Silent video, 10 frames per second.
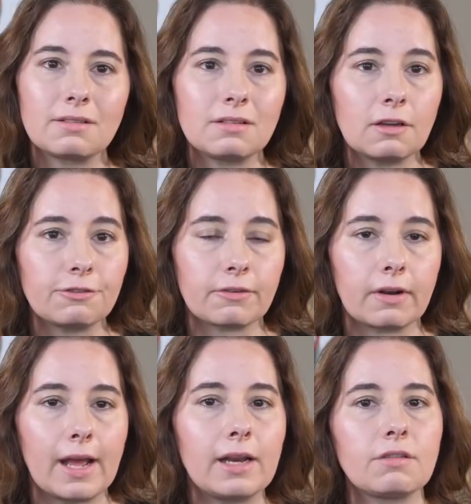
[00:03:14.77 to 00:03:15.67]
it's
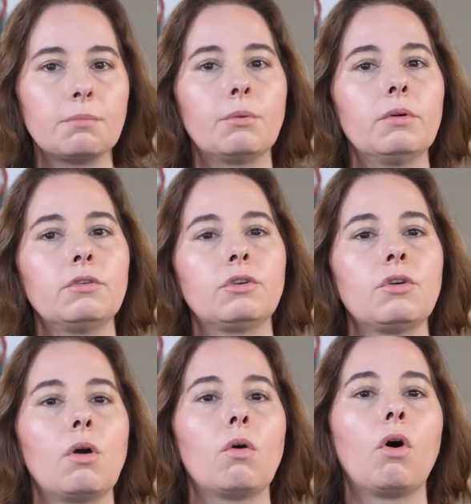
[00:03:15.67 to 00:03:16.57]
different, and it's important to
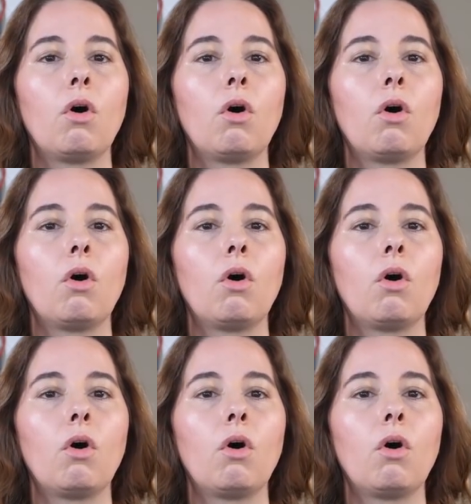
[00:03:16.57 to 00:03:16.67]
know